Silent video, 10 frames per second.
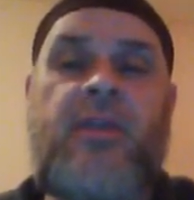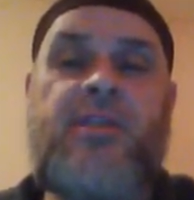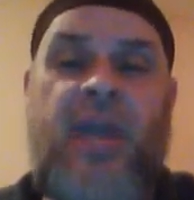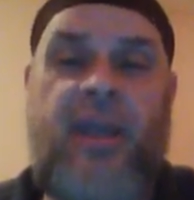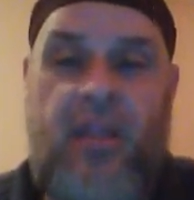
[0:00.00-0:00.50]

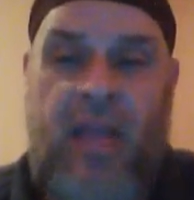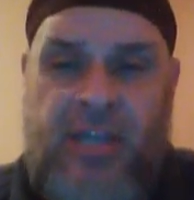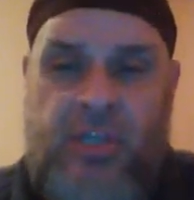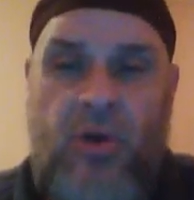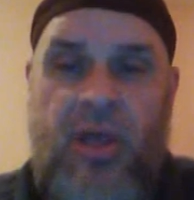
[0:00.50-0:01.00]

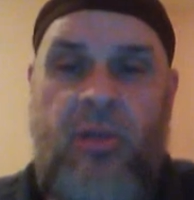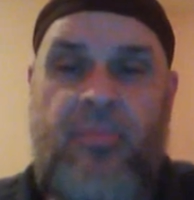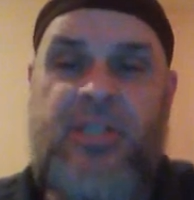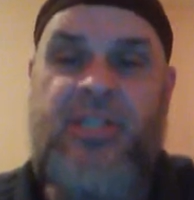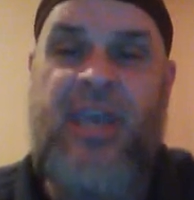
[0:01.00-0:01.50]
psychological
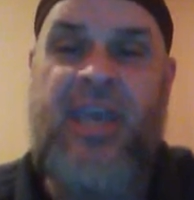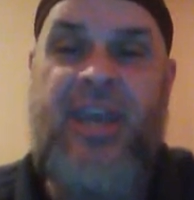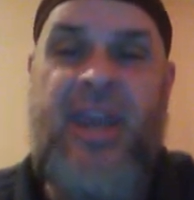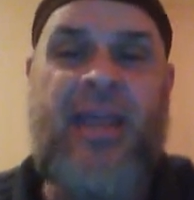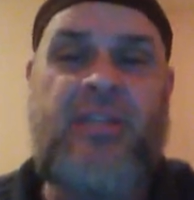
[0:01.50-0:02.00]
elements that
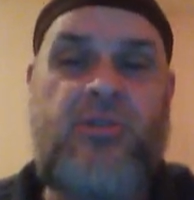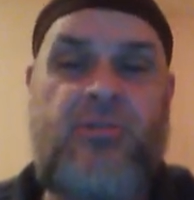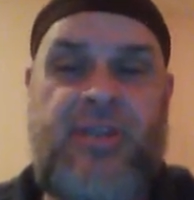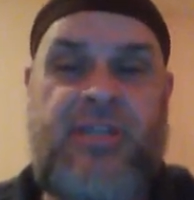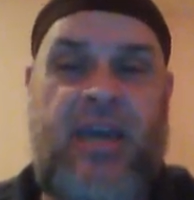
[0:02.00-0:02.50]
connect
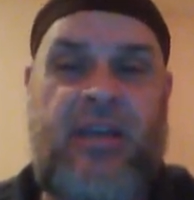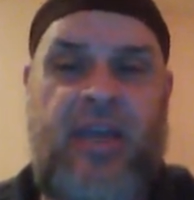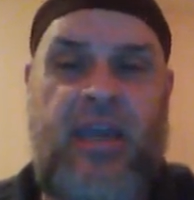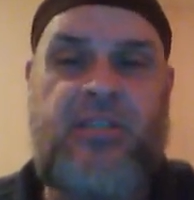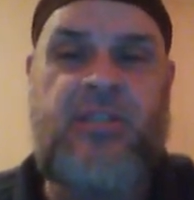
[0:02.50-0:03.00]
to the
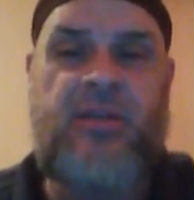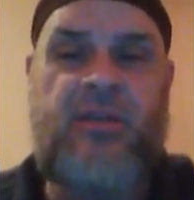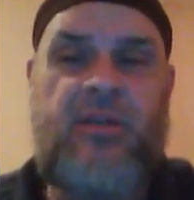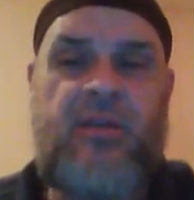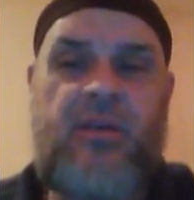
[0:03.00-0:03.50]
techniques.
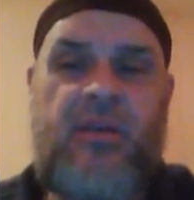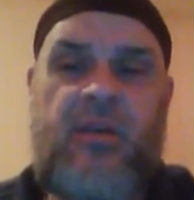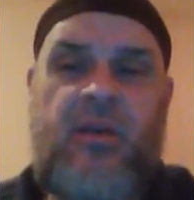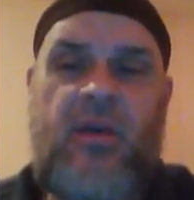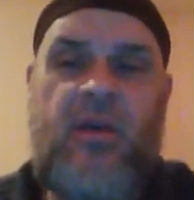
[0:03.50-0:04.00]

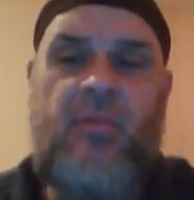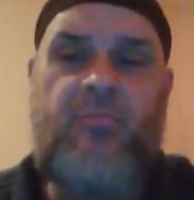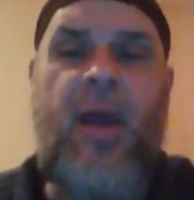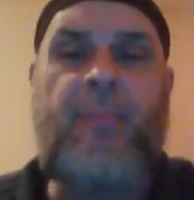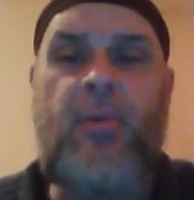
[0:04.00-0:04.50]

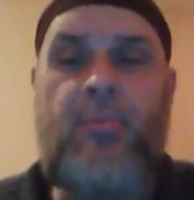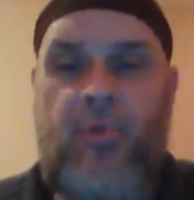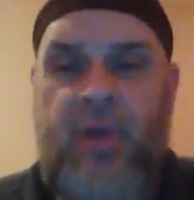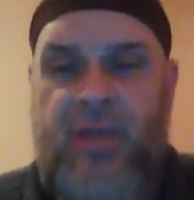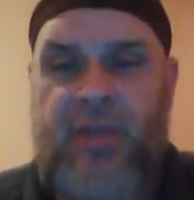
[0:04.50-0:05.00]
Proper
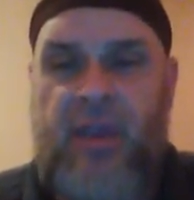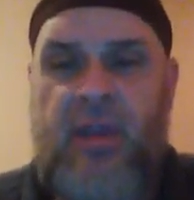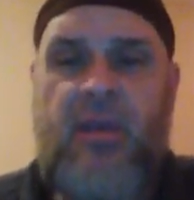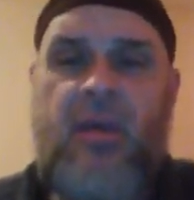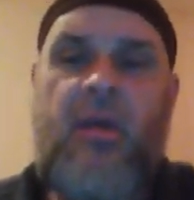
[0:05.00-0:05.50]

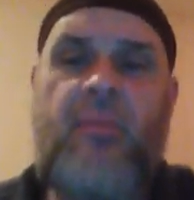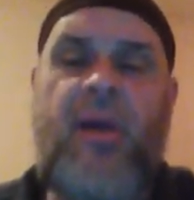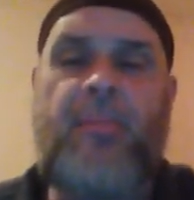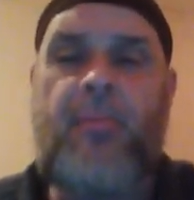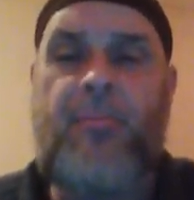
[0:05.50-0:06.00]
breathing,
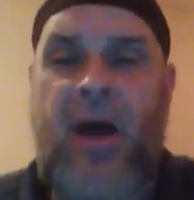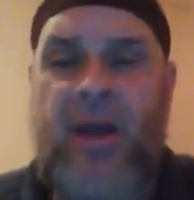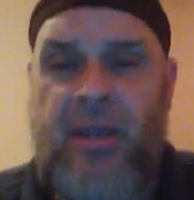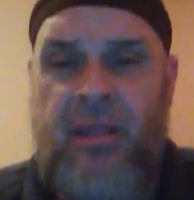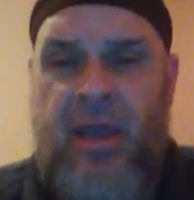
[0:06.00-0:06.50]
proper
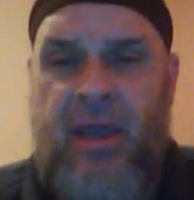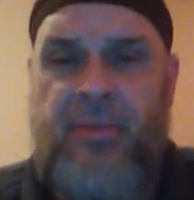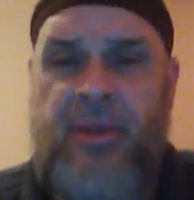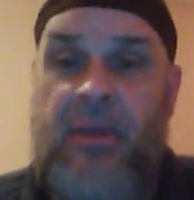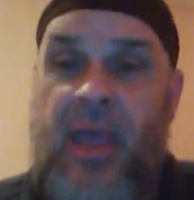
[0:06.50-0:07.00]
body
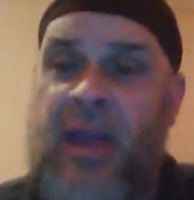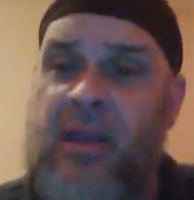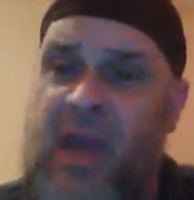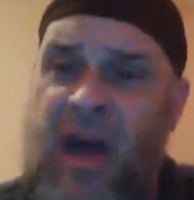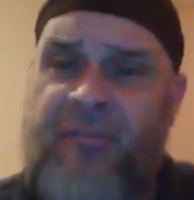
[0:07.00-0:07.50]
alignment,
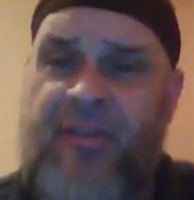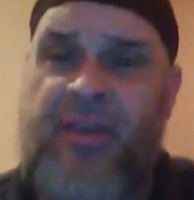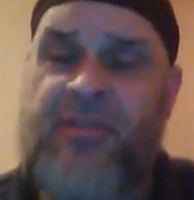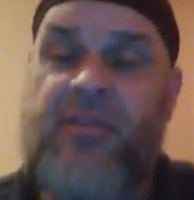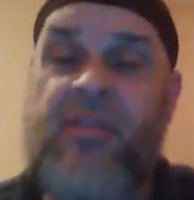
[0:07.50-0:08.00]
and
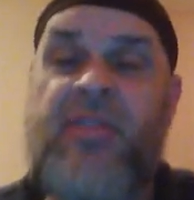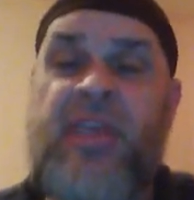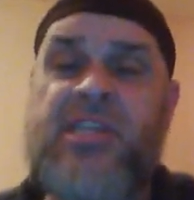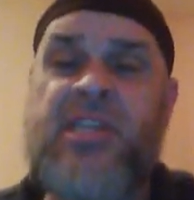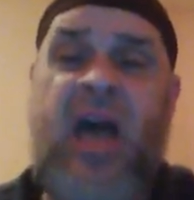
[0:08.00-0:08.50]
confidence.
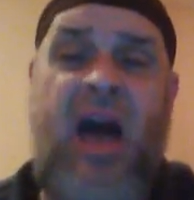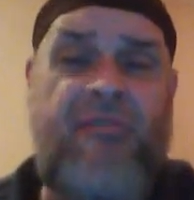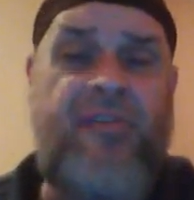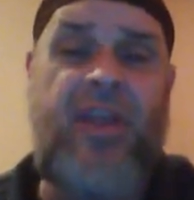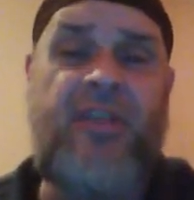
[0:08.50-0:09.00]
This
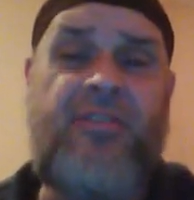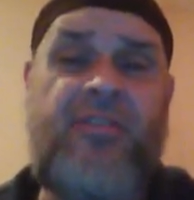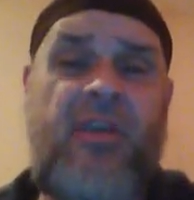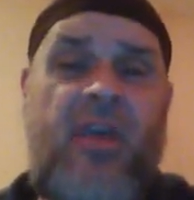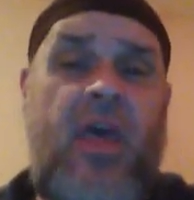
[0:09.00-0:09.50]

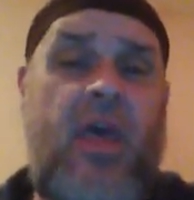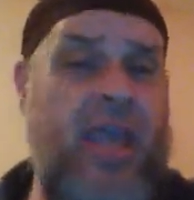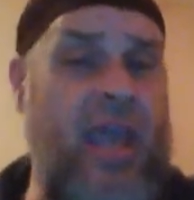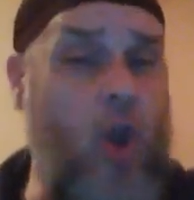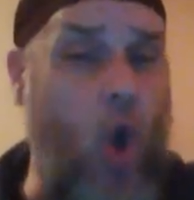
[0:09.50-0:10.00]
confidence
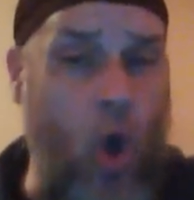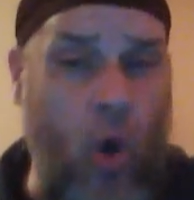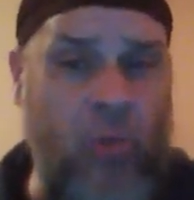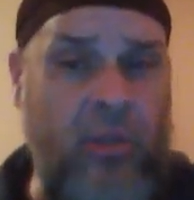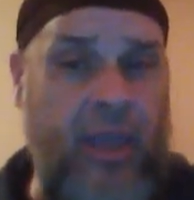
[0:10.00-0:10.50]
can
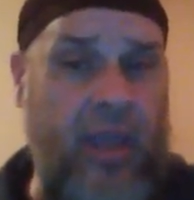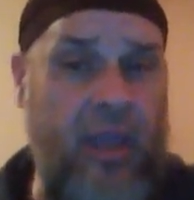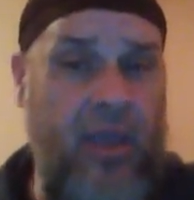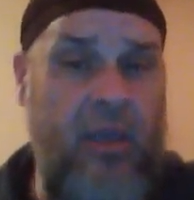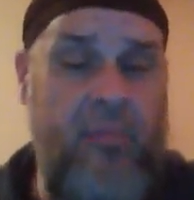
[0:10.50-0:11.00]

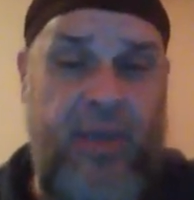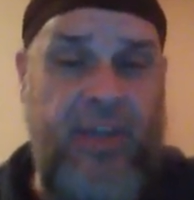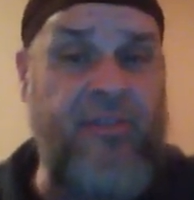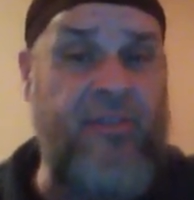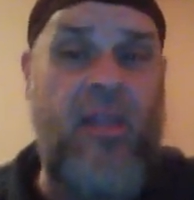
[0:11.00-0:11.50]
only
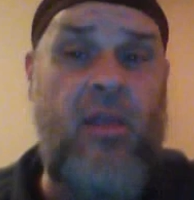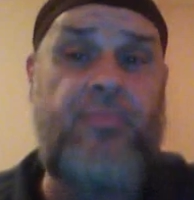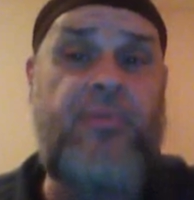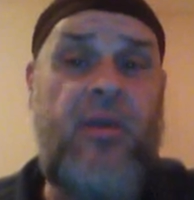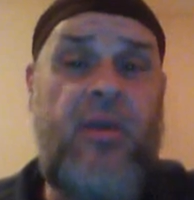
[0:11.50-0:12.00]
be
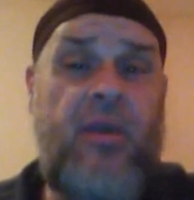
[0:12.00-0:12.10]
developed